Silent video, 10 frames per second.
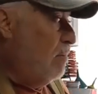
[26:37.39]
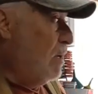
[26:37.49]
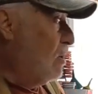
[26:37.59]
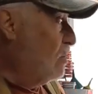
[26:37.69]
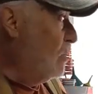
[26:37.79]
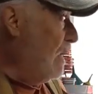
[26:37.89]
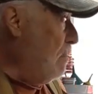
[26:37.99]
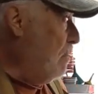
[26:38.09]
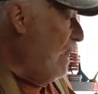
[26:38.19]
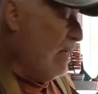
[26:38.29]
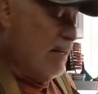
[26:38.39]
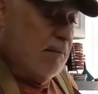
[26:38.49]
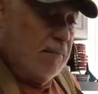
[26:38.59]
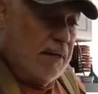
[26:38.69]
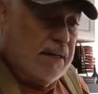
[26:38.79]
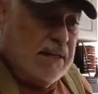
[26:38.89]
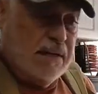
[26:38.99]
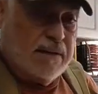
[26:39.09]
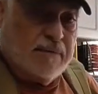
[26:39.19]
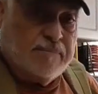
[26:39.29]
because when I'm packing my
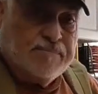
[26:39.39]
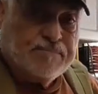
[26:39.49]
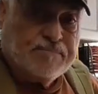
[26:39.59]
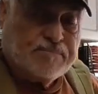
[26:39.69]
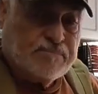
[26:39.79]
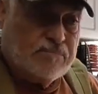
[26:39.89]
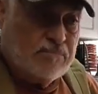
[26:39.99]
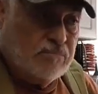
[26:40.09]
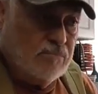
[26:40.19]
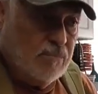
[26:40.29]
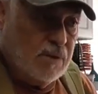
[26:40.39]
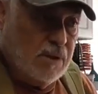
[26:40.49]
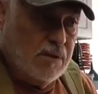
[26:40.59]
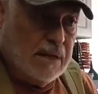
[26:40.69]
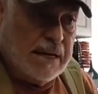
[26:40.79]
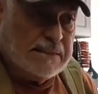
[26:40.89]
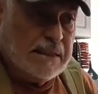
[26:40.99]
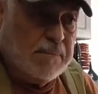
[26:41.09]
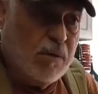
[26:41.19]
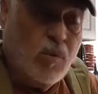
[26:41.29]
gear, and the last
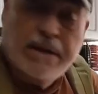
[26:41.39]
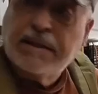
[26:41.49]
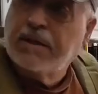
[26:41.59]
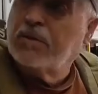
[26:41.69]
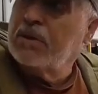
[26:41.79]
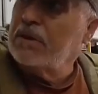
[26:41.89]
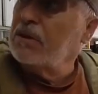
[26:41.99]
time I went, I took